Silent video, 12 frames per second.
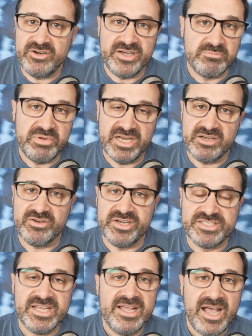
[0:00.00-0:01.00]
Arian
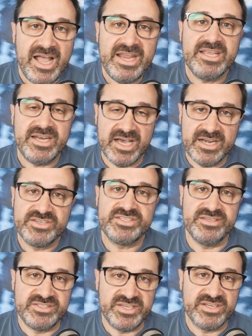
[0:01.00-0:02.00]
Pedigrees. I can
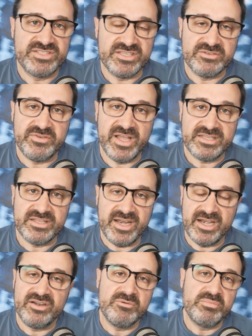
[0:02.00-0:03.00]
honestly attest to the fact
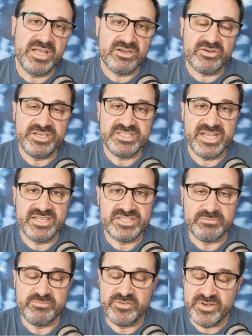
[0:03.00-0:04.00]
that Arian Pedigrees
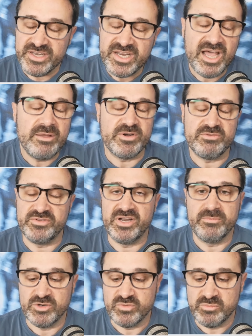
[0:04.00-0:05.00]
has some phenomenal,
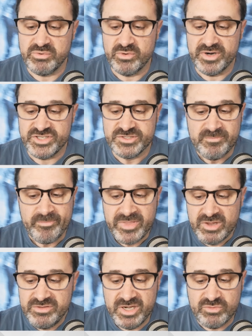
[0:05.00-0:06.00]
phenomenal reports,
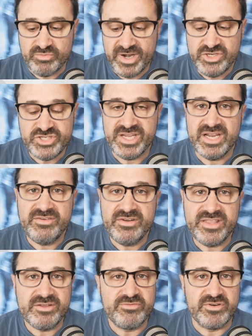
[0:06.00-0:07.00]
you know, ranging
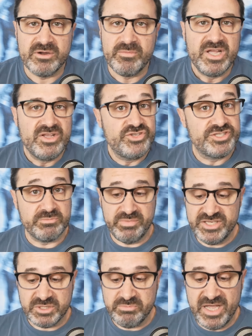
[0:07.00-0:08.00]
everything from just a
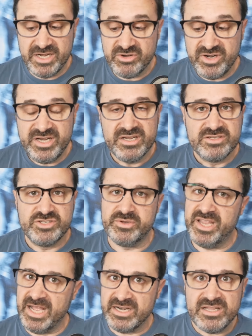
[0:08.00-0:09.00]
basic pedigree
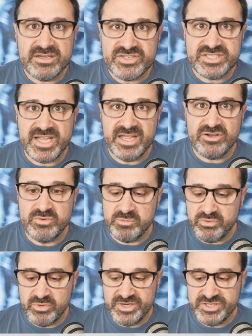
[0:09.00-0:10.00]
to catalog style
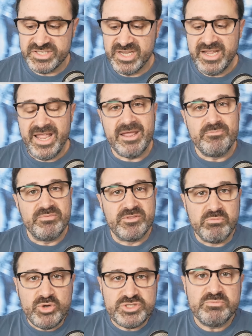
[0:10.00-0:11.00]
reports. And
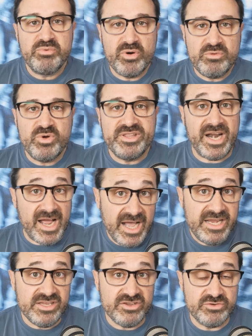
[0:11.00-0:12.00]
the most important one that
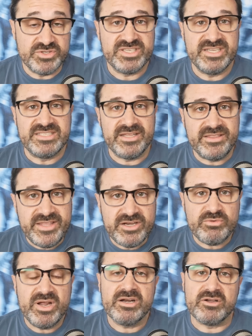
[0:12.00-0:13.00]
I use is the
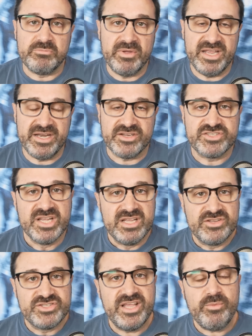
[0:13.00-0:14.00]
theoretical matings.
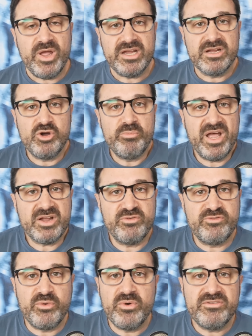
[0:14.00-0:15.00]
So that way I can go
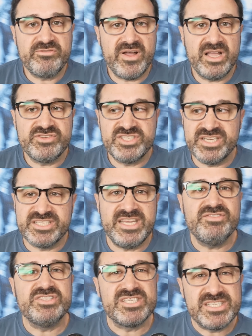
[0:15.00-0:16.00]
back 4, 5,
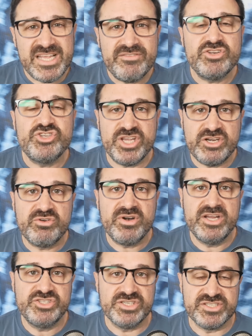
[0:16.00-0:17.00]
6, even 7
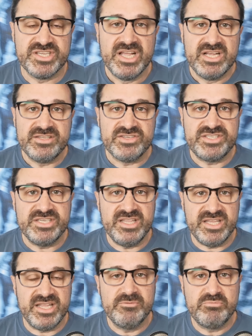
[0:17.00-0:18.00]
generations to see
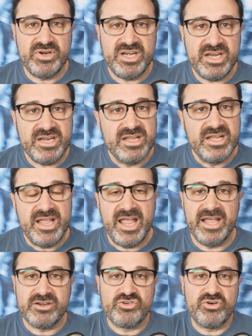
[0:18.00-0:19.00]
the inbreeding
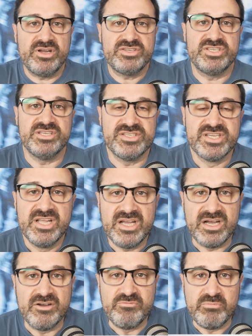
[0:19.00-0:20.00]
and crosses
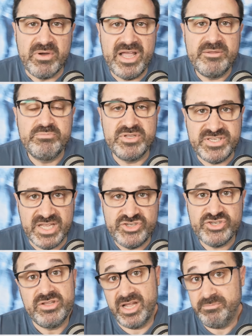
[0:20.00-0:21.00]
of my
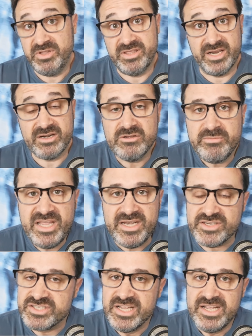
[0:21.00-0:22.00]
potential hypothetical
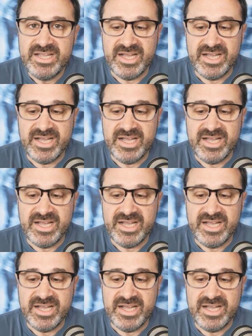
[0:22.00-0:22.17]
matings.